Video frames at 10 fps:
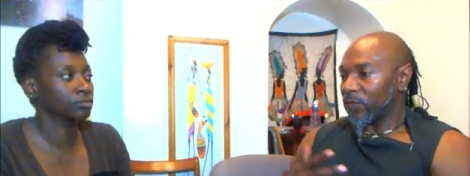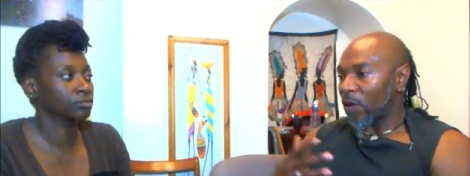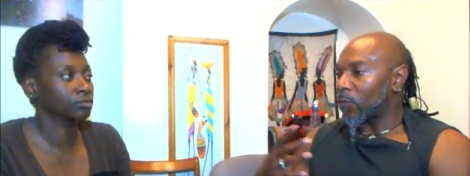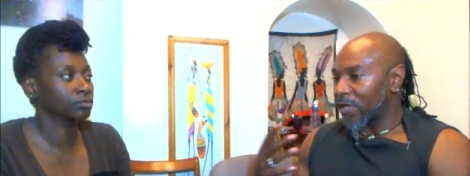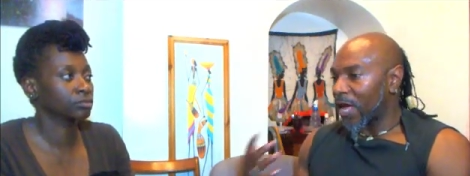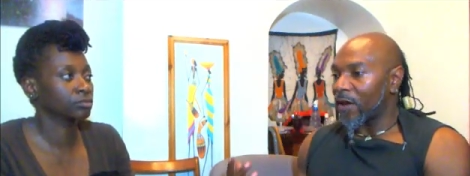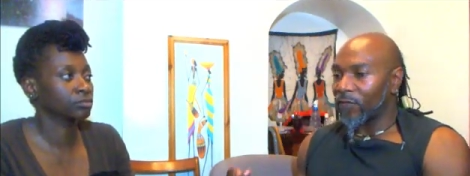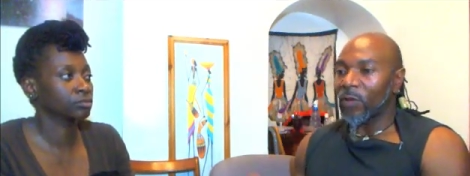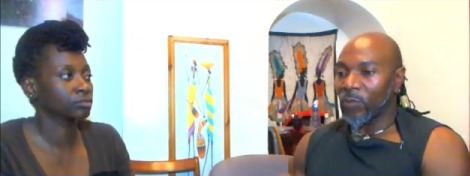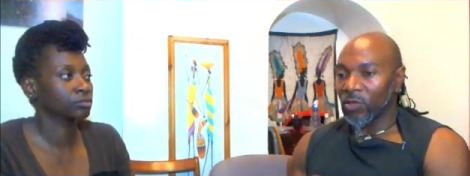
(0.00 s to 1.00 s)
Speaker 1: that we
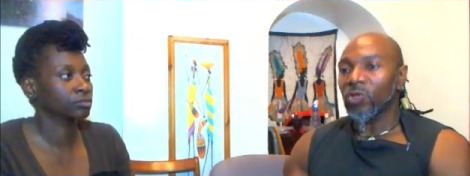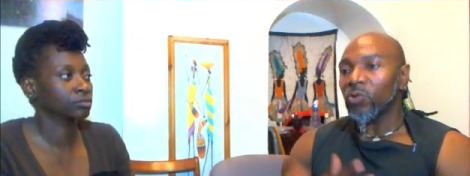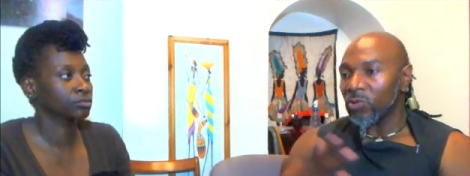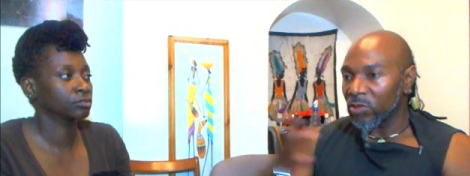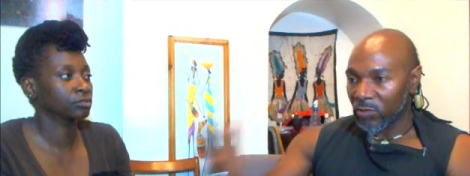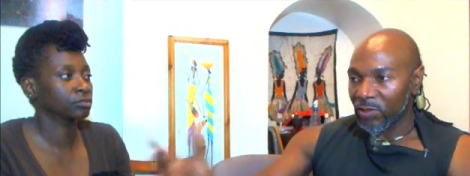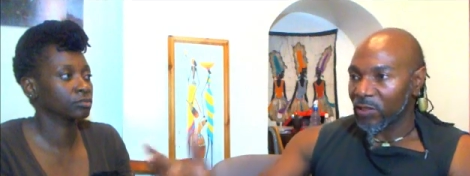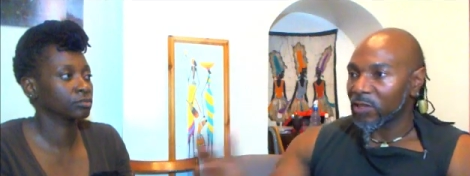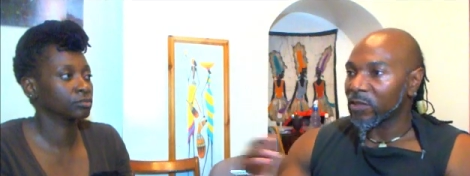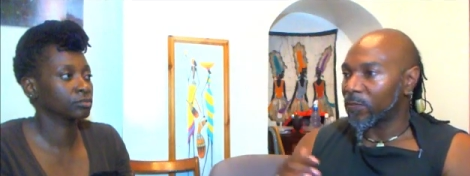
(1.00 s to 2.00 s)
have, that we use to
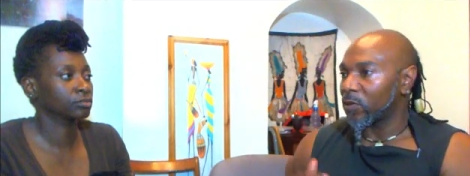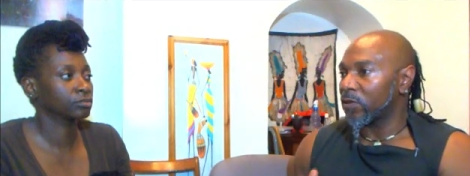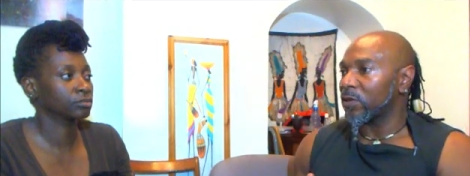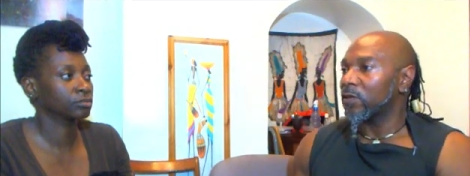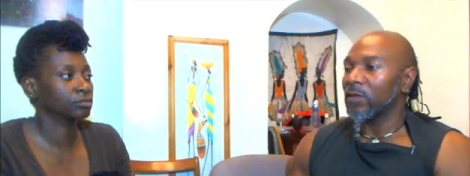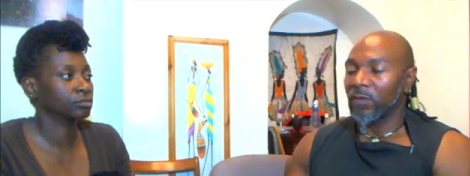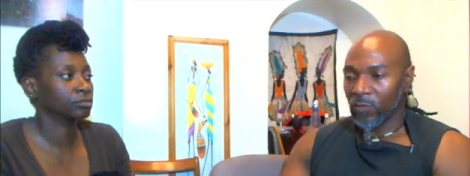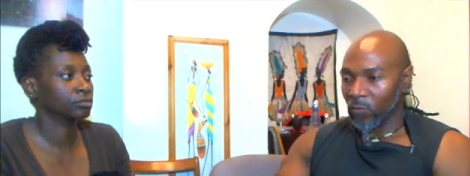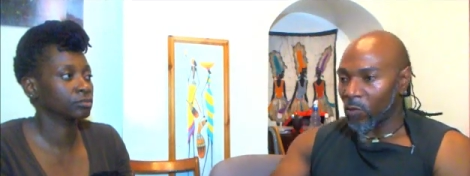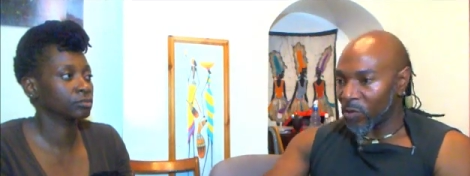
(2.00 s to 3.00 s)
exist upon
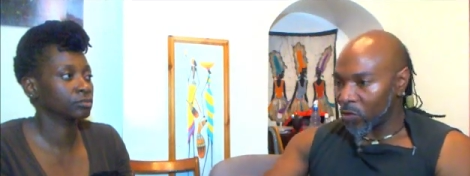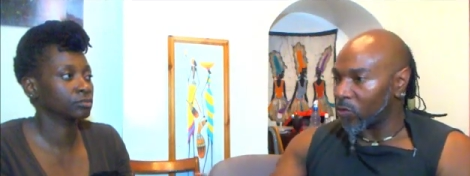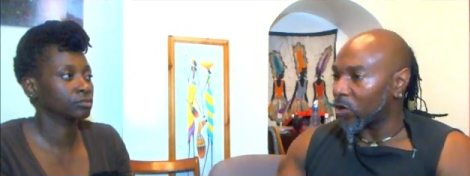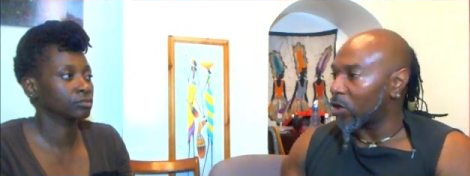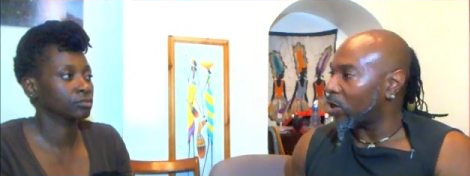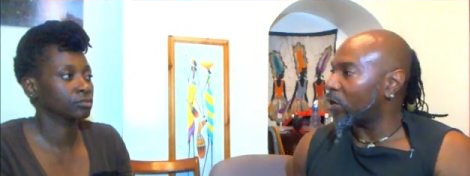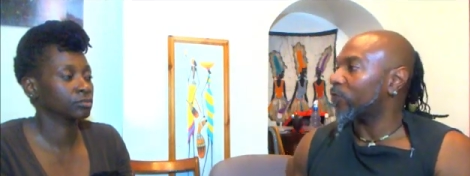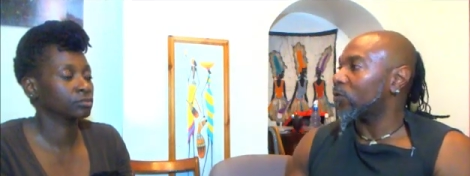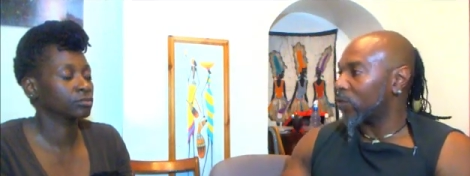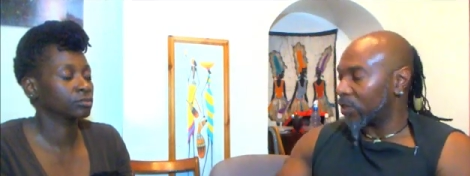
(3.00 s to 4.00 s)
what we call
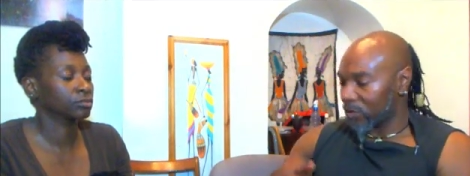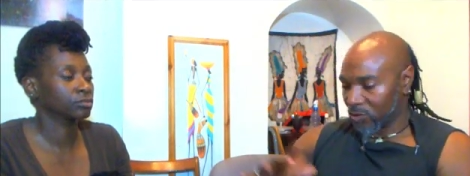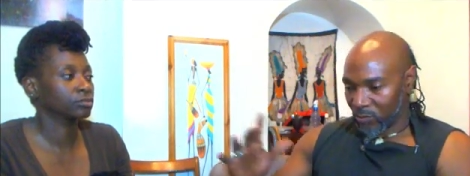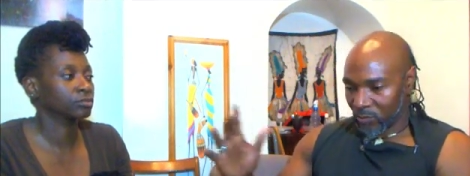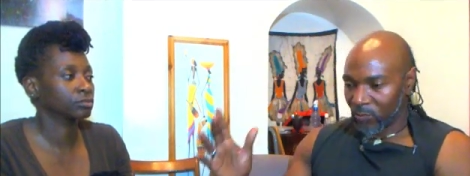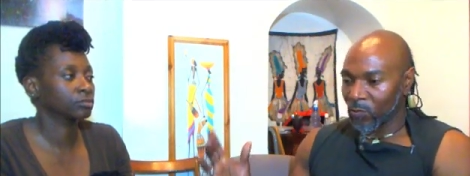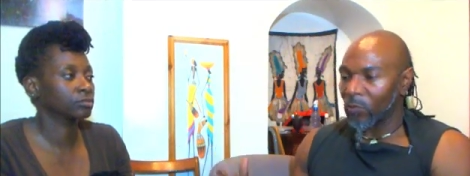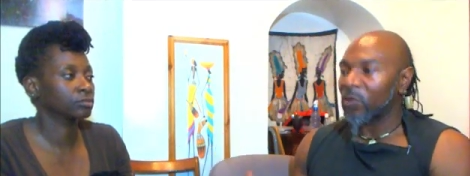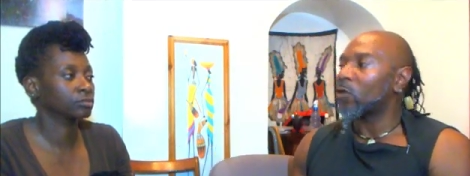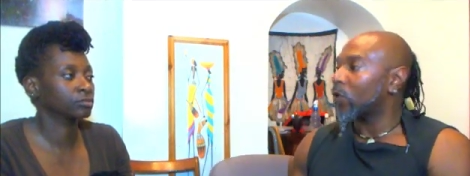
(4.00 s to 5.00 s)
earth, or this
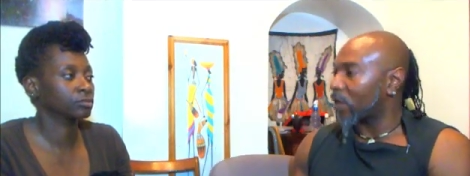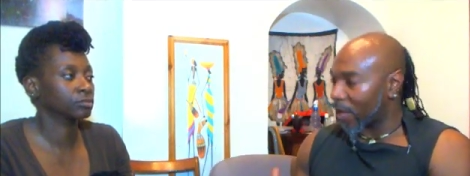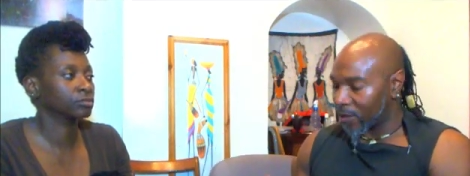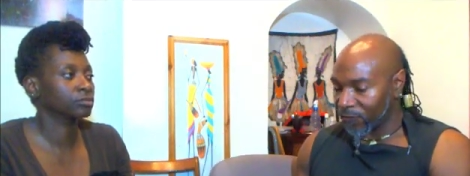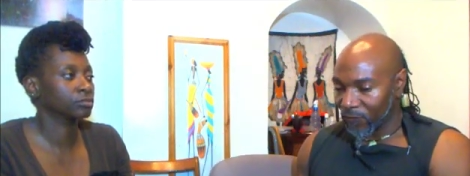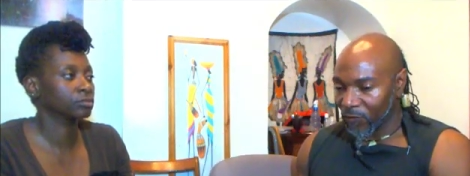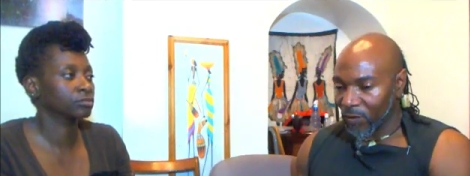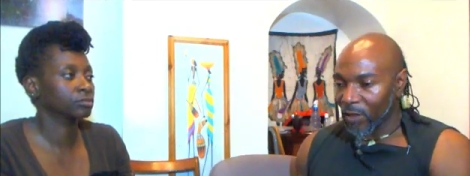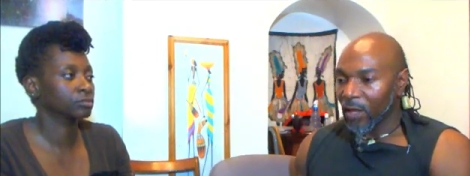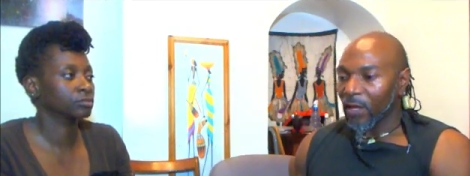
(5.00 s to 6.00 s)
what we call life,
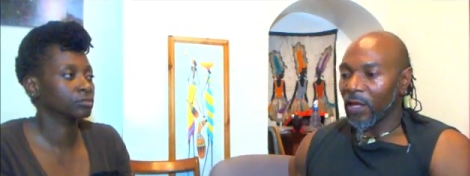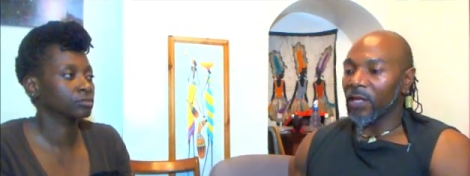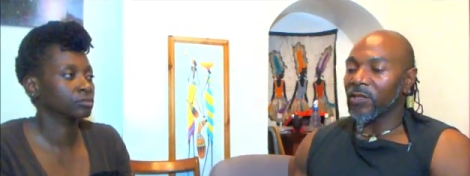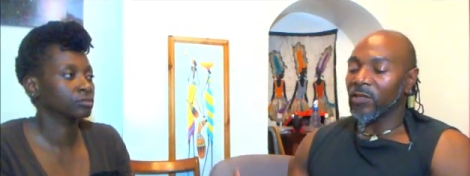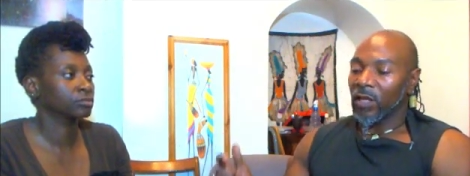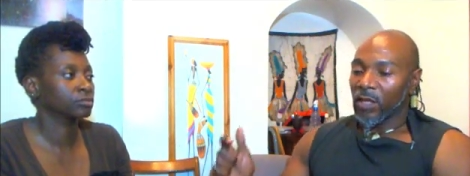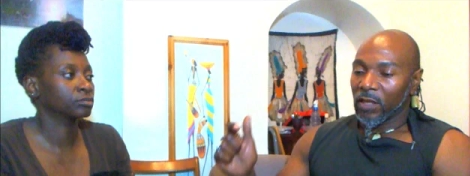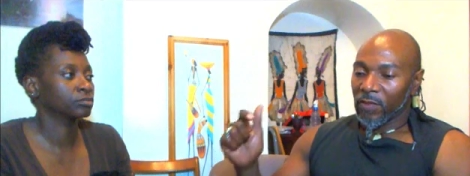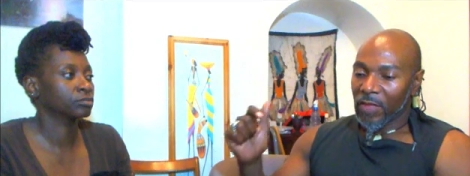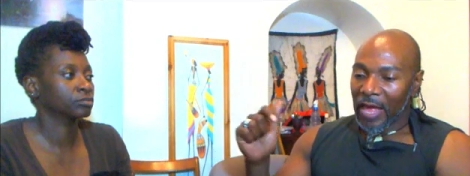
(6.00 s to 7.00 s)
is
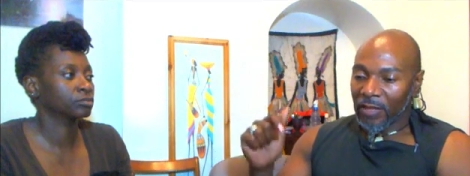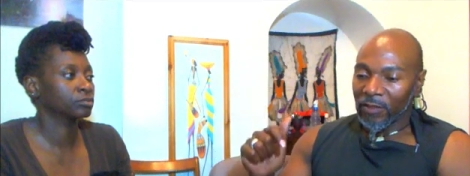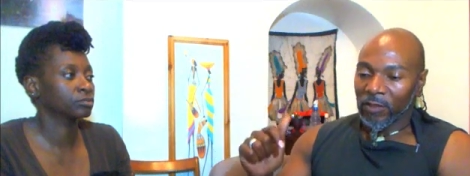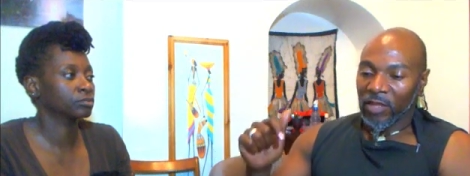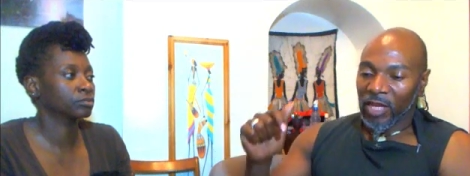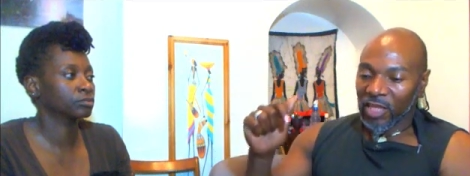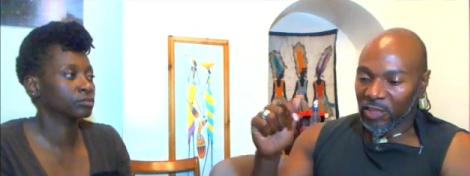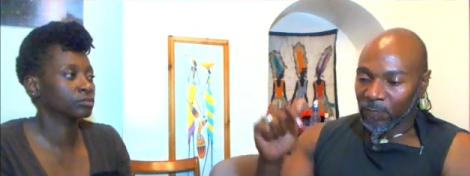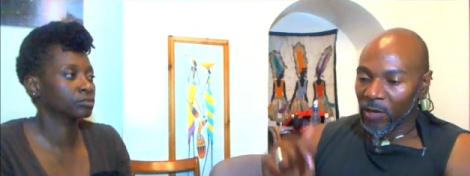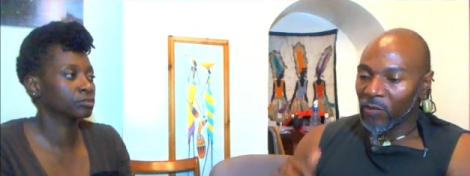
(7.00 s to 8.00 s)
that
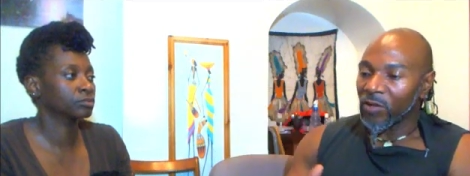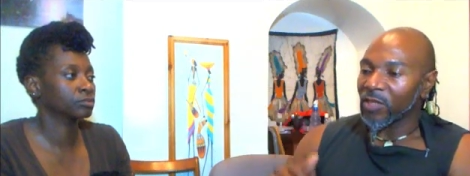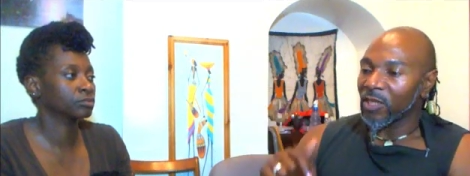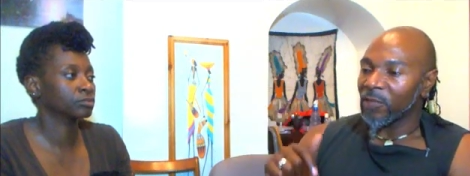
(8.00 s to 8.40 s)
experience in